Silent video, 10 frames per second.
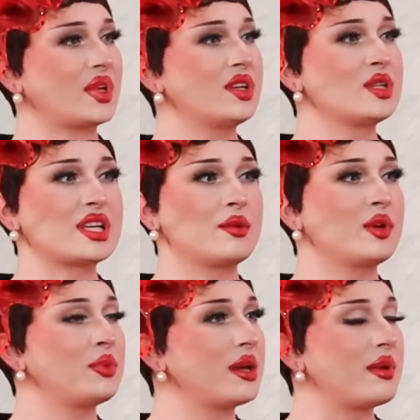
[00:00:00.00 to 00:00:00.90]
You just like
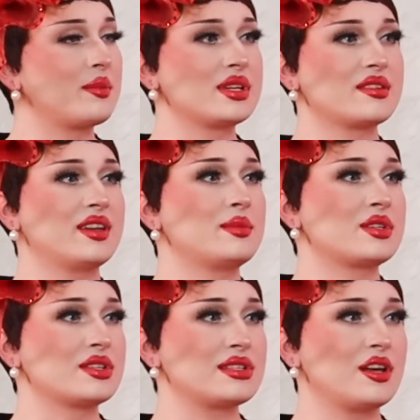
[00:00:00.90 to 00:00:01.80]
replay memories of him just
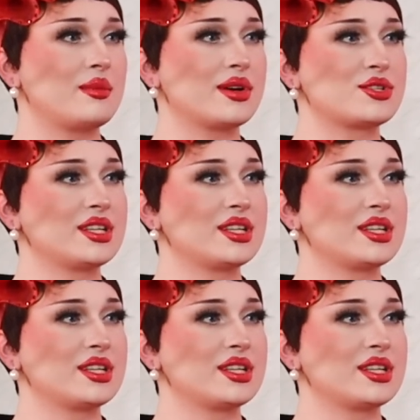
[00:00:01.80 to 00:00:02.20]
in slow motion.